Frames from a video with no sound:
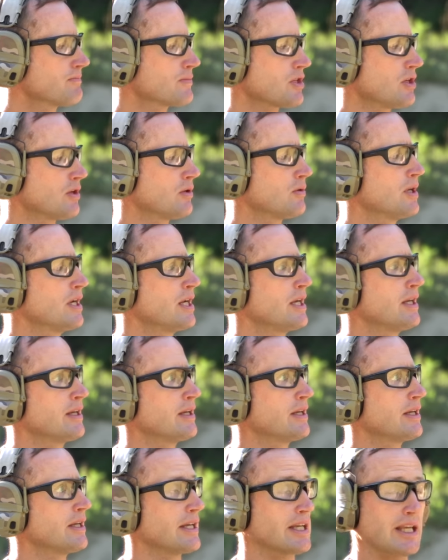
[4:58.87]
So
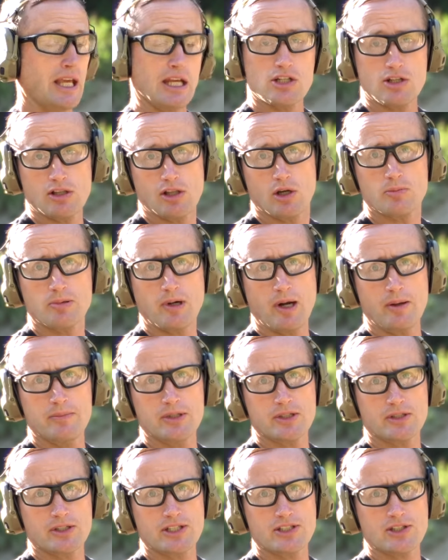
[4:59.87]
gauge low
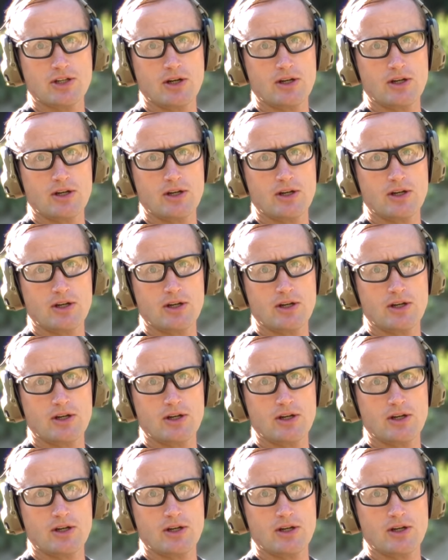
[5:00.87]
probability